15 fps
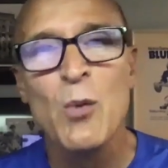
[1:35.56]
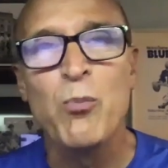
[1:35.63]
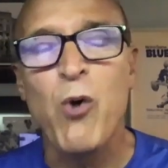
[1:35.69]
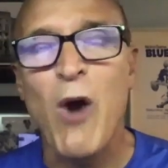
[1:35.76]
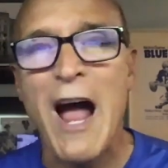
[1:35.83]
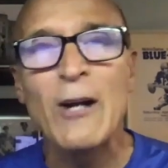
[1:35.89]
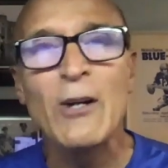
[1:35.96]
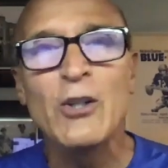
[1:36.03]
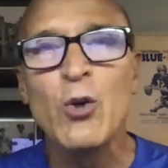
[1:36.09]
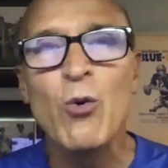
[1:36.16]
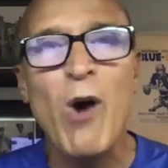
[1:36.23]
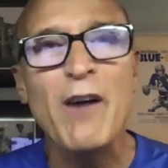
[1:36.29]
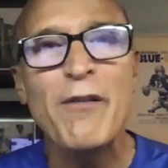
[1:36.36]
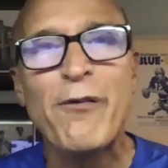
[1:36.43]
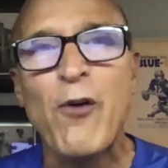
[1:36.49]
Prior to
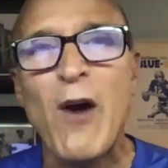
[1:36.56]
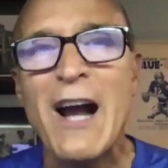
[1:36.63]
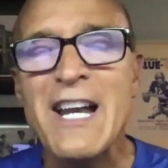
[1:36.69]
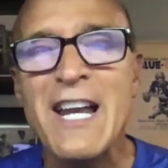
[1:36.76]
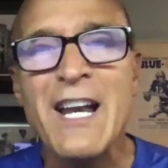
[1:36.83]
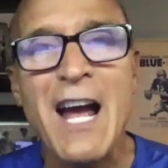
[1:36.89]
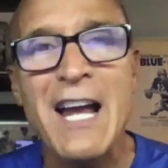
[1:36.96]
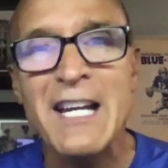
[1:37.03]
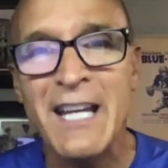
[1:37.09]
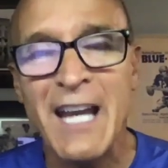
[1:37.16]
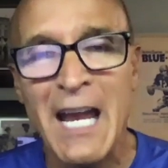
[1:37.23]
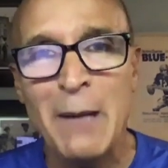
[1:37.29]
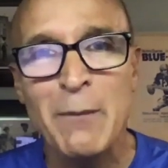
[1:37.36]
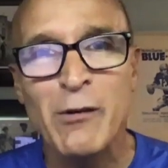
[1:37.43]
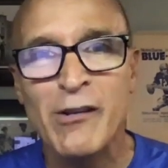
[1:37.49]
our Friday night
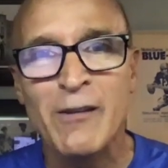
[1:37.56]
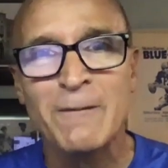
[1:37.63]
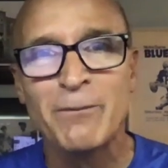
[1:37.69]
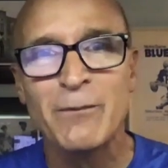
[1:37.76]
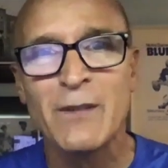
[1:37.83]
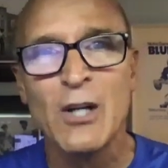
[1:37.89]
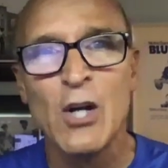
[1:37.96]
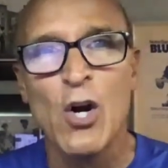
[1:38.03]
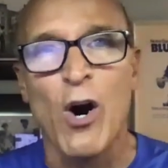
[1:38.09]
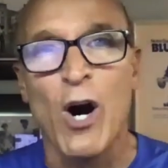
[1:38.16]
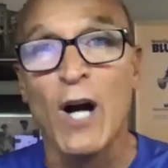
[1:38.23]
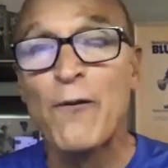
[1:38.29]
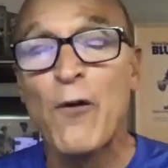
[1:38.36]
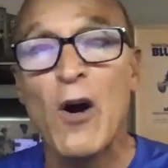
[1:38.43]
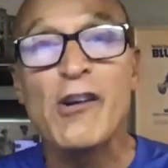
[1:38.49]
games,
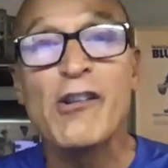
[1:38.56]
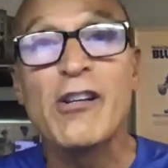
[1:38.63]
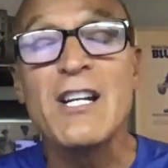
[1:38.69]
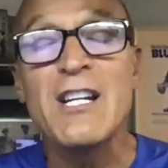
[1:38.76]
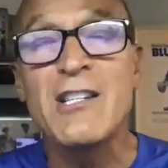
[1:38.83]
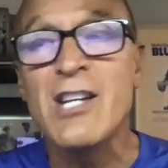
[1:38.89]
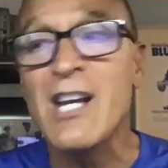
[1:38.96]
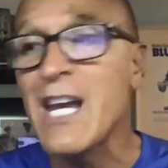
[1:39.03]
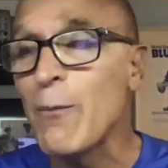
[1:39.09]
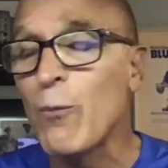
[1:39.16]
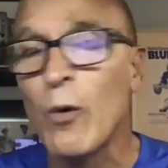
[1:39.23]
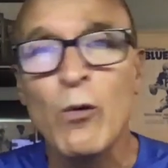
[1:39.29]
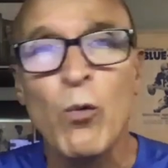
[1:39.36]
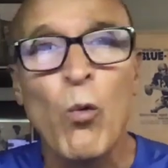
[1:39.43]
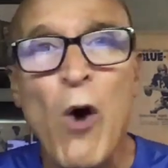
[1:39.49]
our varsity team
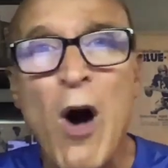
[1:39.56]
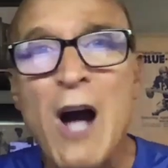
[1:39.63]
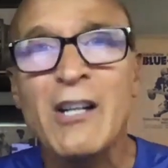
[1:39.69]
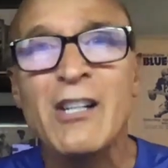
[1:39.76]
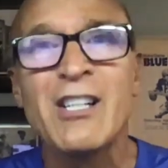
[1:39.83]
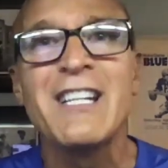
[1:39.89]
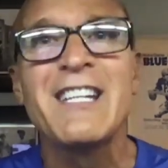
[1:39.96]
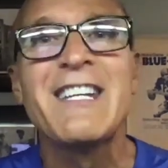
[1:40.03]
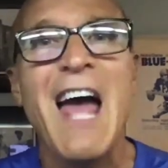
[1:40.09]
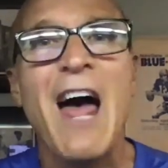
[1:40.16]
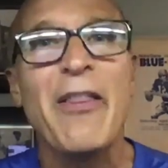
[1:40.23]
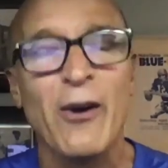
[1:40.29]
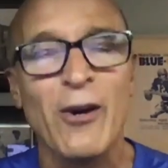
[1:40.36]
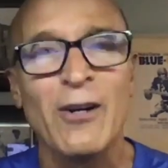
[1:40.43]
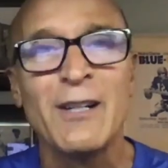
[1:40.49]
would walk
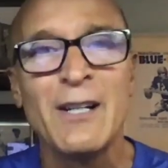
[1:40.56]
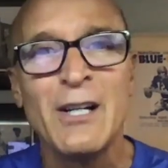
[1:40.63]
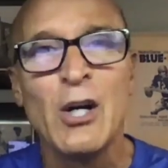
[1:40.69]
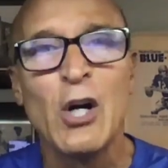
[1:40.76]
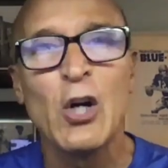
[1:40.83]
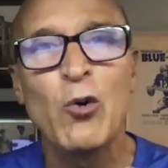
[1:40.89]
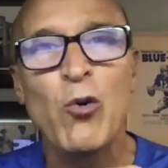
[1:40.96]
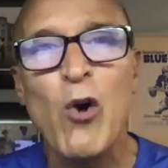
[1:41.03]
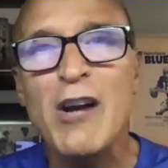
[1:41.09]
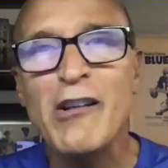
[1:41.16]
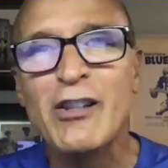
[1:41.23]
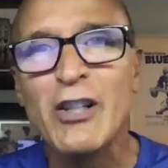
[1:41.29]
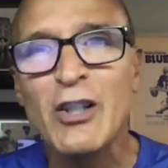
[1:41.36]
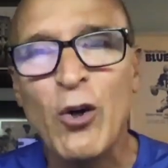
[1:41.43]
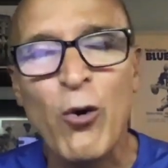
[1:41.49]
together
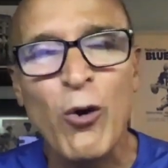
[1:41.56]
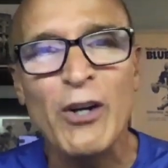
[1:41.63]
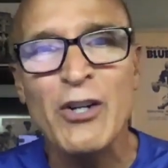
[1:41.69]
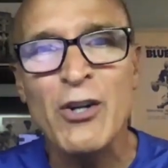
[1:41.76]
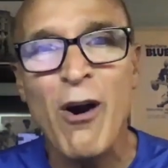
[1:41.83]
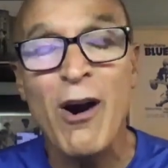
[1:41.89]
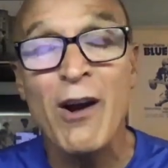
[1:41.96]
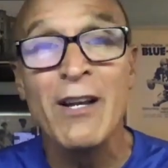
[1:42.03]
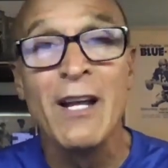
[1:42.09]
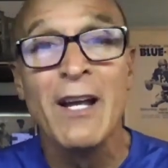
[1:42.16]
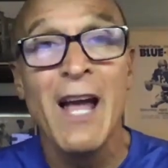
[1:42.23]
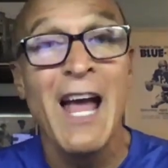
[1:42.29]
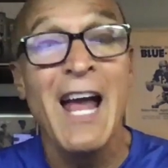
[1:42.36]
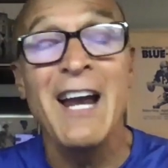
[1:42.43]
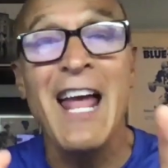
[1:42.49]
across the courtyard
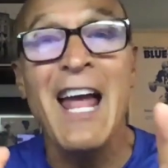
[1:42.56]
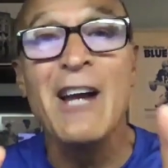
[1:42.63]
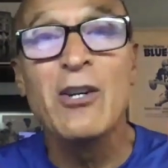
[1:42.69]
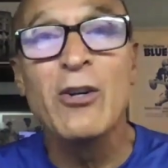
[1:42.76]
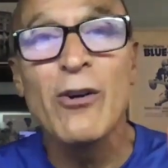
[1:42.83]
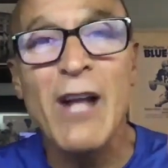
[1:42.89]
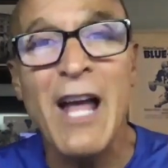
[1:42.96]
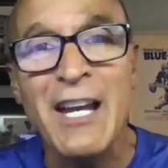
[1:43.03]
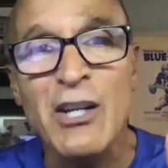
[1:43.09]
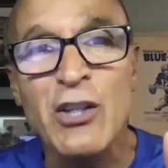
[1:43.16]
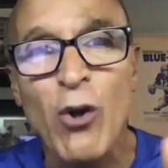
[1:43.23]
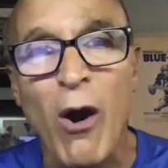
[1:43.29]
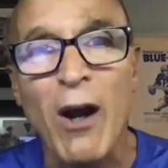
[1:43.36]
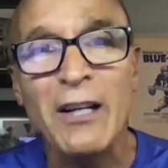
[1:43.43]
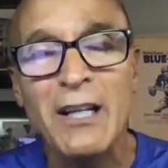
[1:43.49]
and entered a
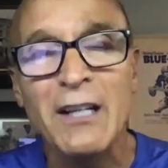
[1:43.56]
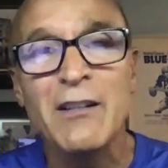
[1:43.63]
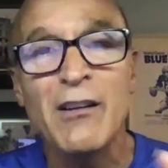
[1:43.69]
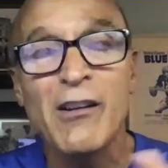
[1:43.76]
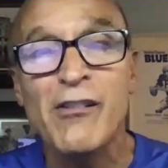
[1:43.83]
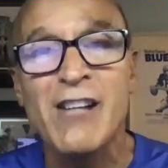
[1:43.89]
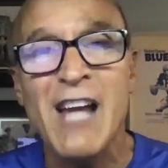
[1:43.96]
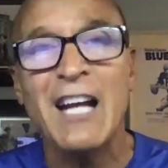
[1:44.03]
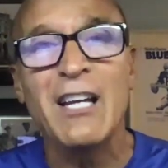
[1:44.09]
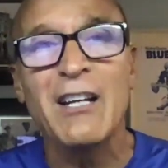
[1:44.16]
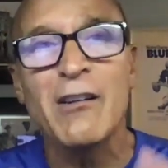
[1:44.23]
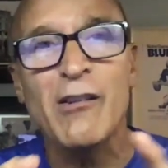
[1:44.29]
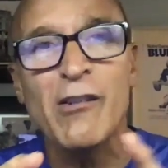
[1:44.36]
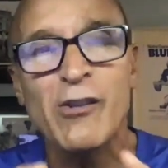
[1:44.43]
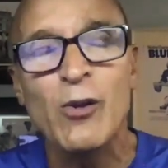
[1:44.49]
darkened
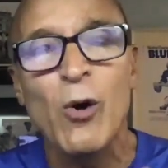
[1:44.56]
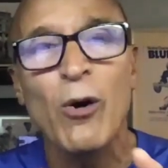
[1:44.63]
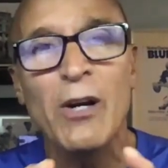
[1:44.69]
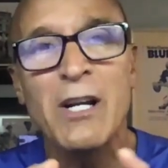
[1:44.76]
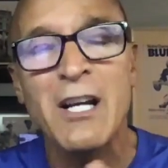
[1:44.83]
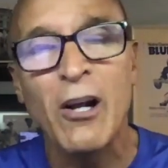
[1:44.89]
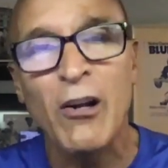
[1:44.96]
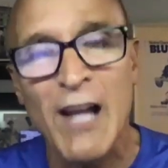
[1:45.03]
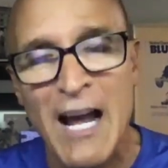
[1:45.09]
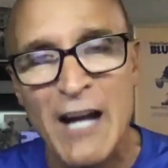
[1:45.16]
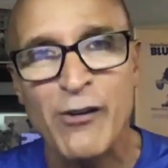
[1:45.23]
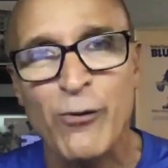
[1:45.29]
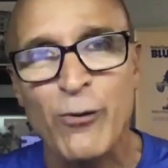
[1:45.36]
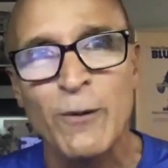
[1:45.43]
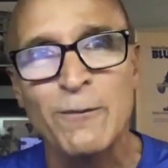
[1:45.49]
second-story
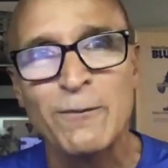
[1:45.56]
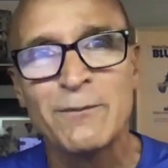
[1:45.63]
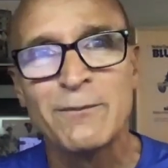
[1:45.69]
classroom.